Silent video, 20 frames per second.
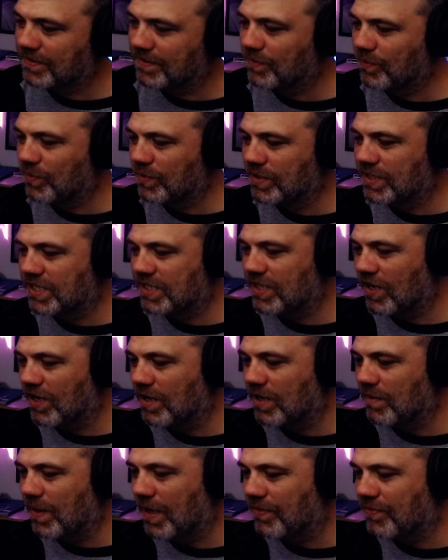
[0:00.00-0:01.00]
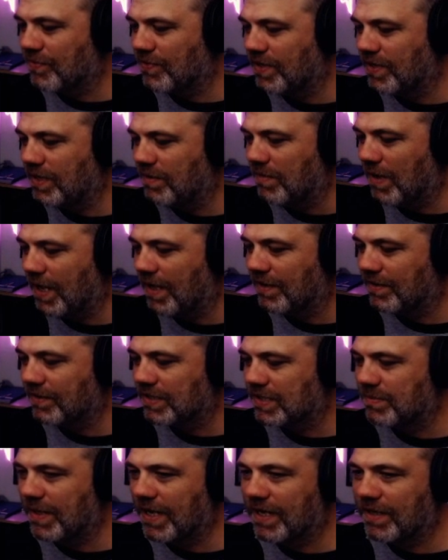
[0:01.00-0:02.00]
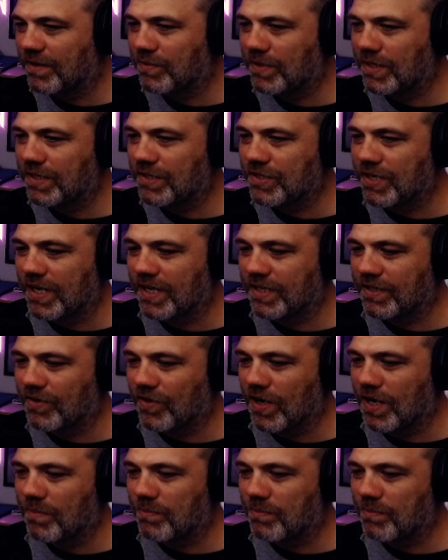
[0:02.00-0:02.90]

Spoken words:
We're just talking about 3D models, man. What are you trying to cramp